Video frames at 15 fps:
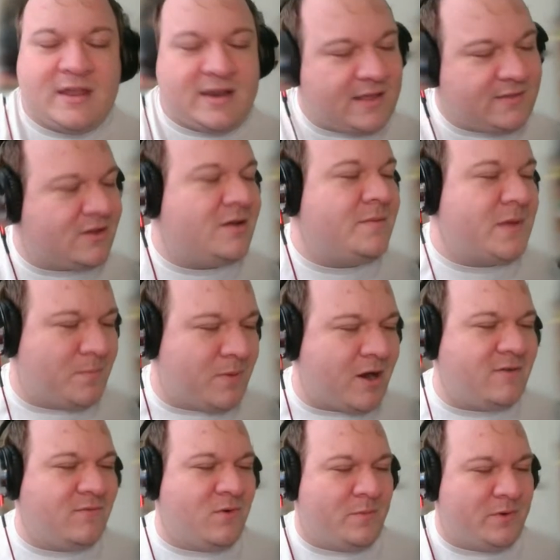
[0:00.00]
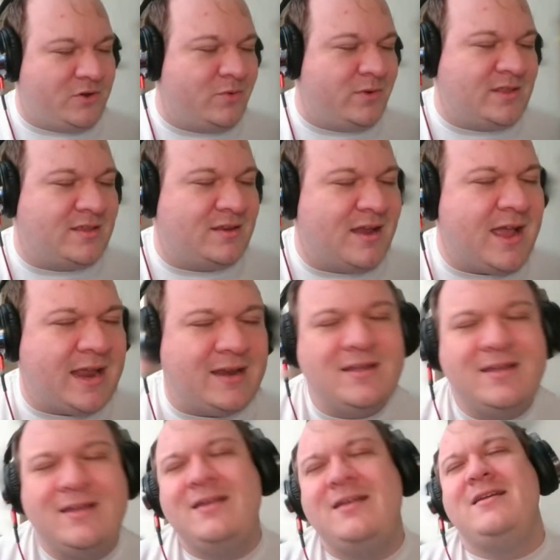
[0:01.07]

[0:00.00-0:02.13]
And that's going to be part of what we're doing tonight.